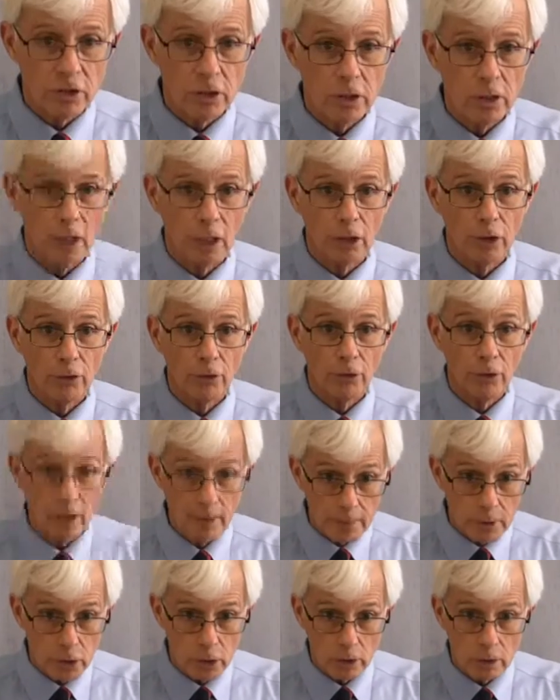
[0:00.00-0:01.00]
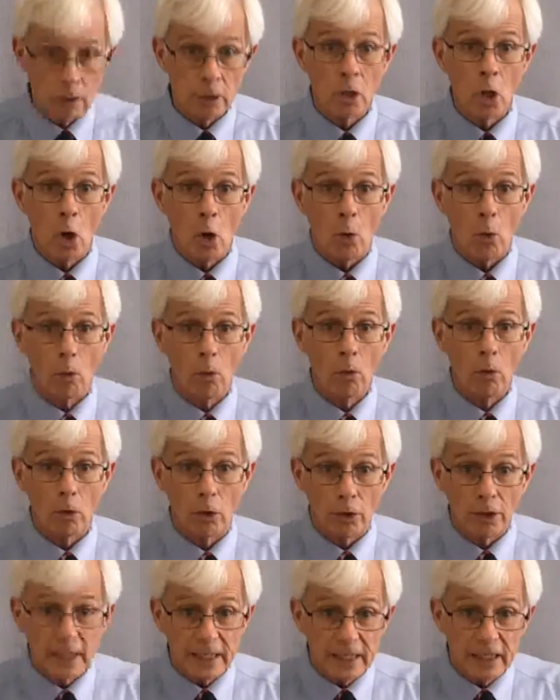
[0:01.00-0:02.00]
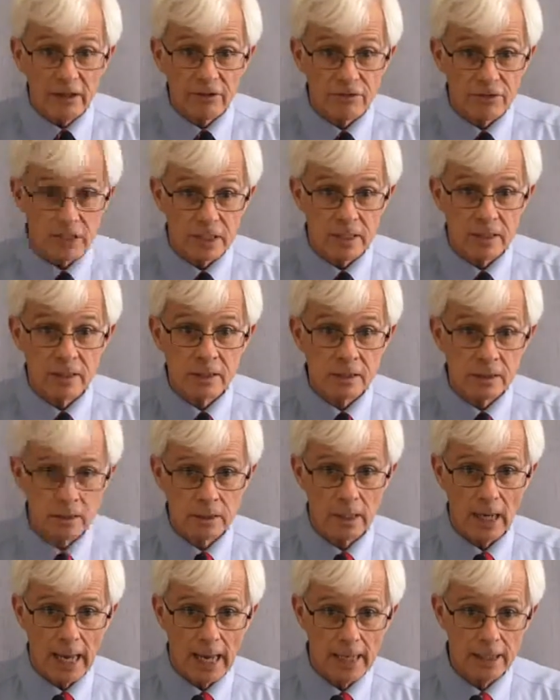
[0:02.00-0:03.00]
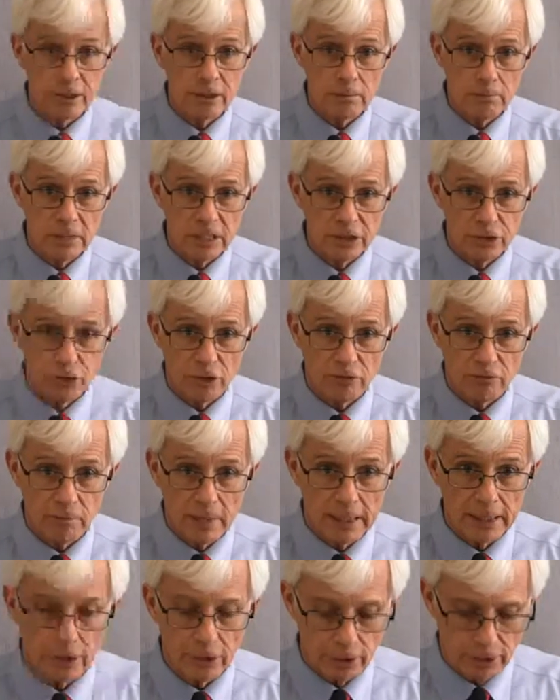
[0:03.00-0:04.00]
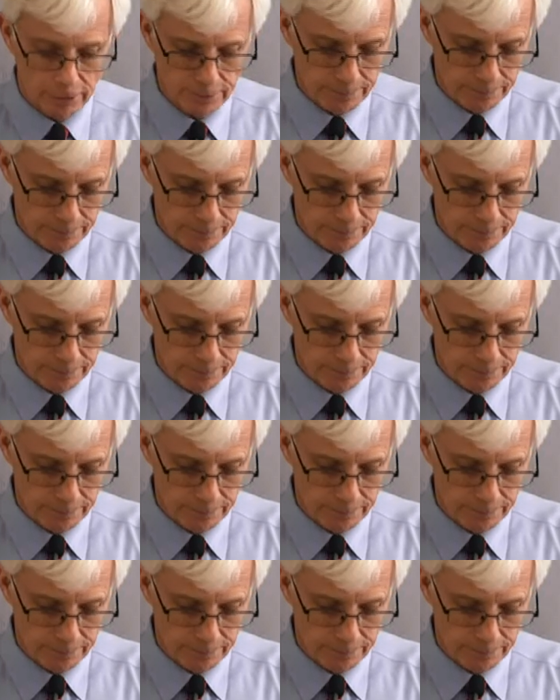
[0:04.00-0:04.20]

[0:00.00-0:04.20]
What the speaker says: a criminal, or even as a mischief maker.